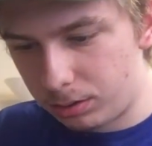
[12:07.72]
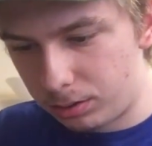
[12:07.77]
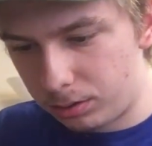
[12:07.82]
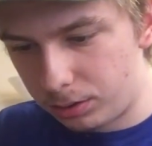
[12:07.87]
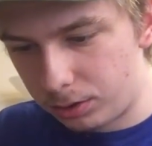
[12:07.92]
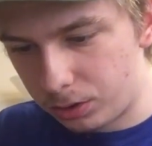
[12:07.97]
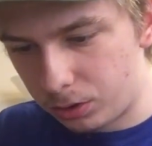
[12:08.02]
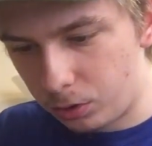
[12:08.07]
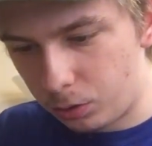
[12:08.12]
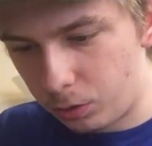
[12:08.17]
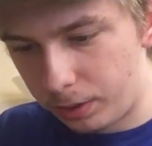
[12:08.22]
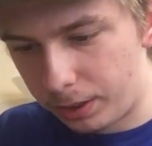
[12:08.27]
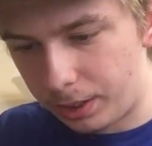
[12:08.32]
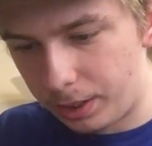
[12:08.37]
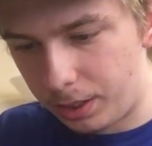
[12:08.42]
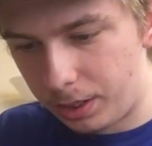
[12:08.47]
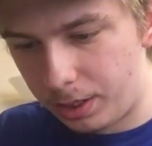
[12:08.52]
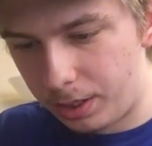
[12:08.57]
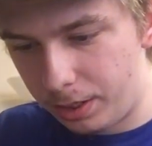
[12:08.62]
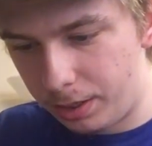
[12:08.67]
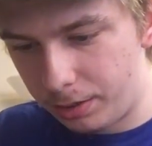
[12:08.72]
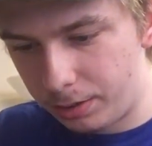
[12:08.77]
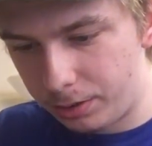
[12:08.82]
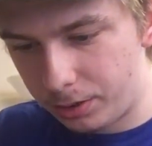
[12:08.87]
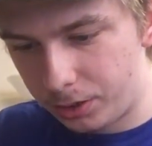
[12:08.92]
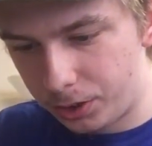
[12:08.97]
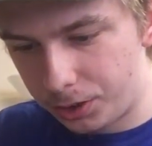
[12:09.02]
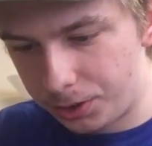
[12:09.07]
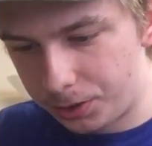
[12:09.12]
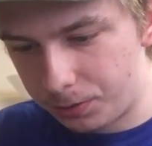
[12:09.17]
just quick in here,
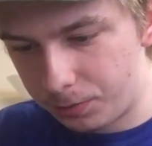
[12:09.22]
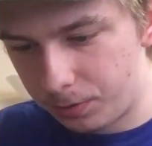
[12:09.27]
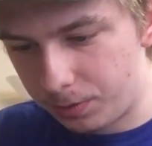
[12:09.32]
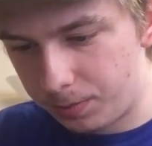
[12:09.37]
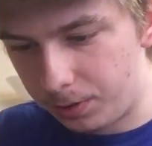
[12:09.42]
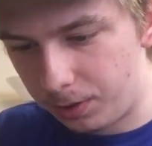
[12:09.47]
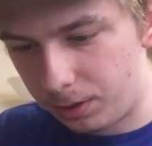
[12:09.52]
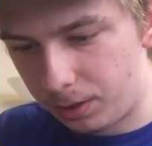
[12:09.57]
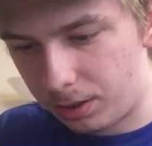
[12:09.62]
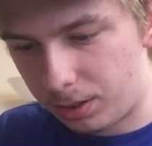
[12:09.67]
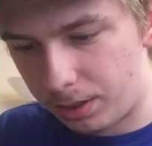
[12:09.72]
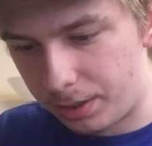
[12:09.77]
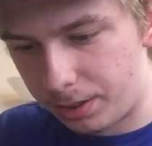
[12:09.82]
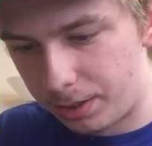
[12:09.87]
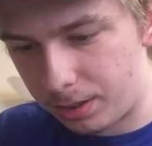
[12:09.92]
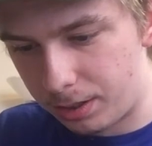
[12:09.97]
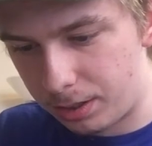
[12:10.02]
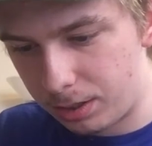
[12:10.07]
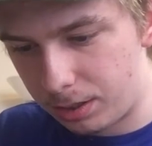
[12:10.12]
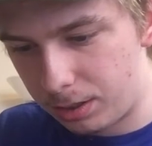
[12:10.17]
scribble on